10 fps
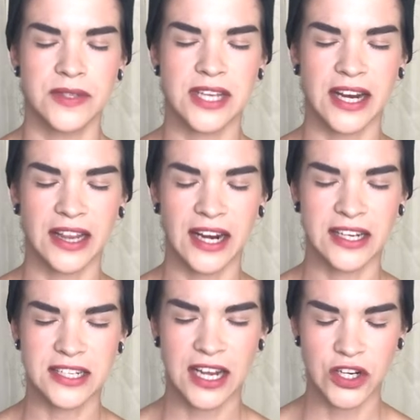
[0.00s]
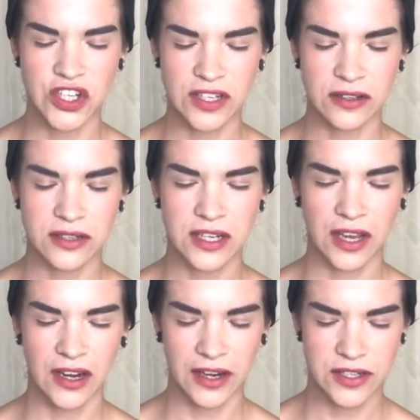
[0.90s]
Setting that intention to
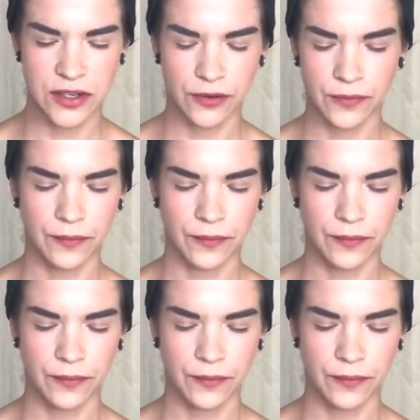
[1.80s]
connect to.